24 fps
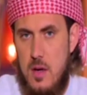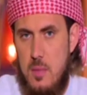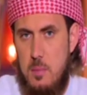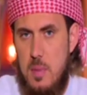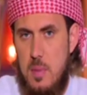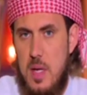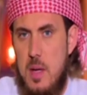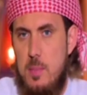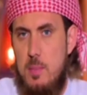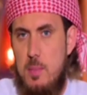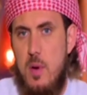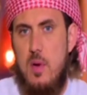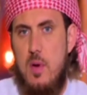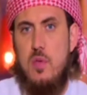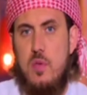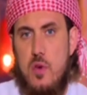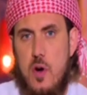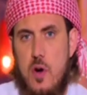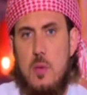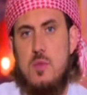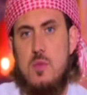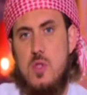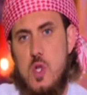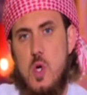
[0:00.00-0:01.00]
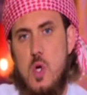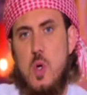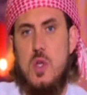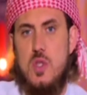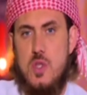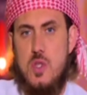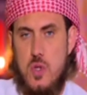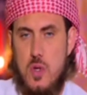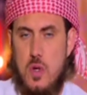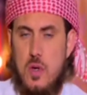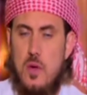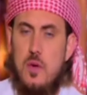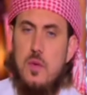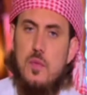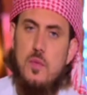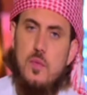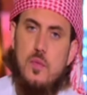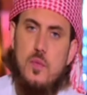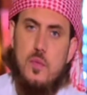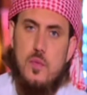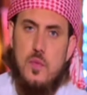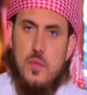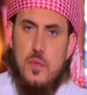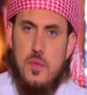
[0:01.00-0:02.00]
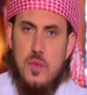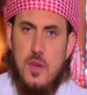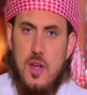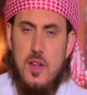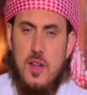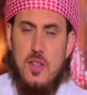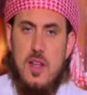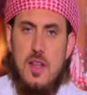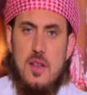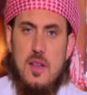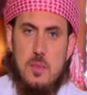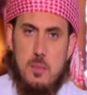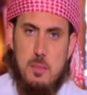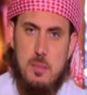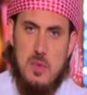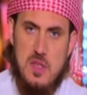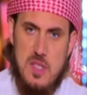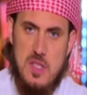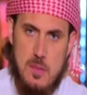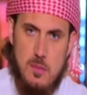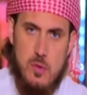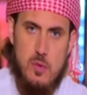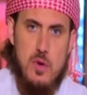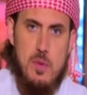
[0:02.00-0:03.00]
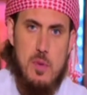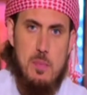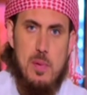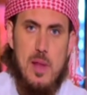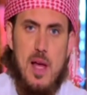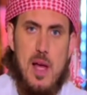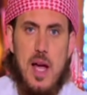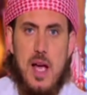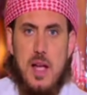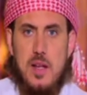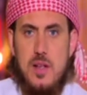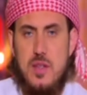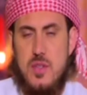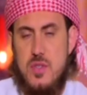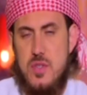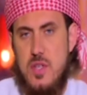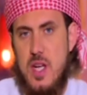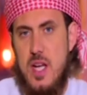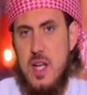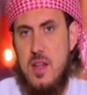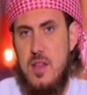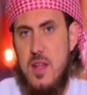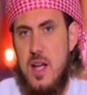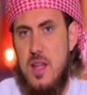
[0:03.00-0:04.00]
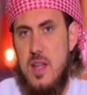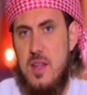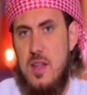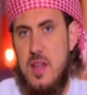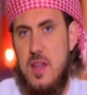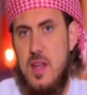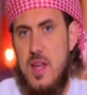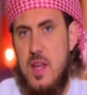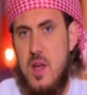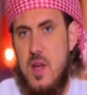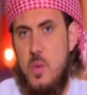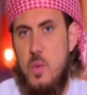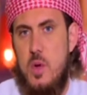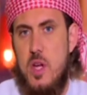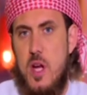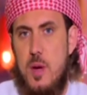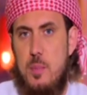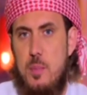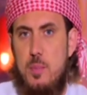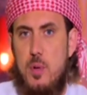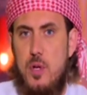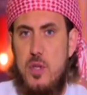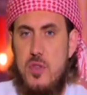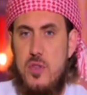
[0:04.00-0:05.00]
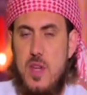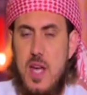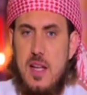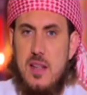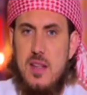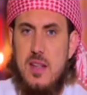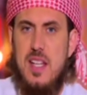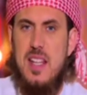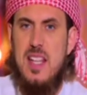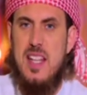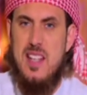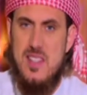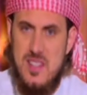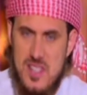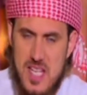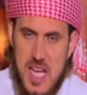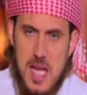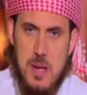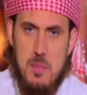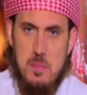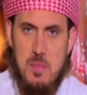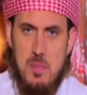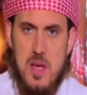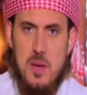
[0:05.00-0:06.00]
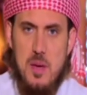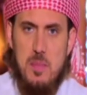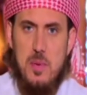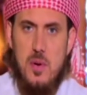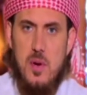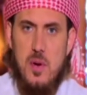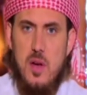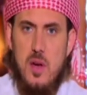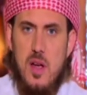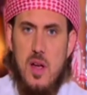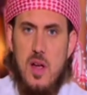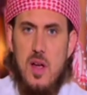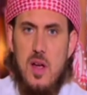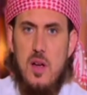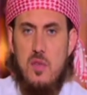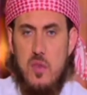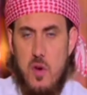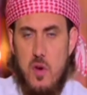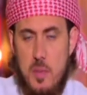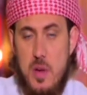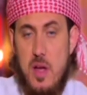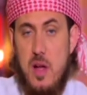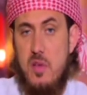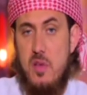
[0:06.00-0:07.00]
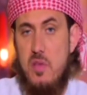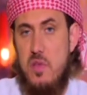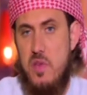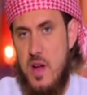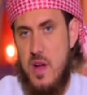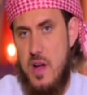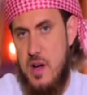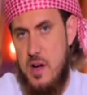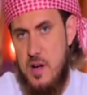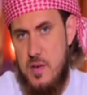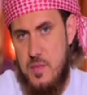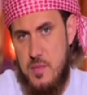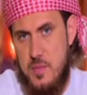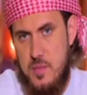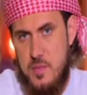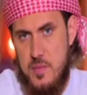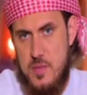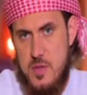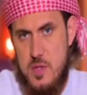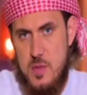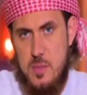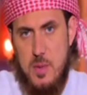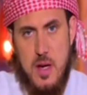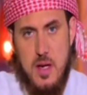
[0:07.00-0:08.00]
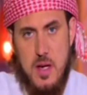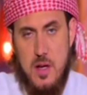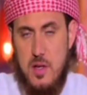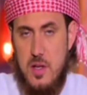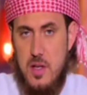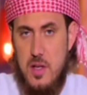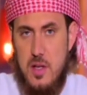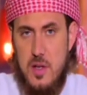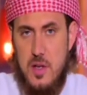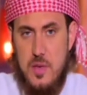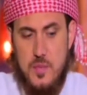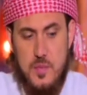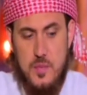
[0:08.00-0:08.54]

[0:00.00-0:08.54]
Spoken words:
people from so-and-so. And then someone replied saying that we are protecting the same people from hellfire. SubhanAllah.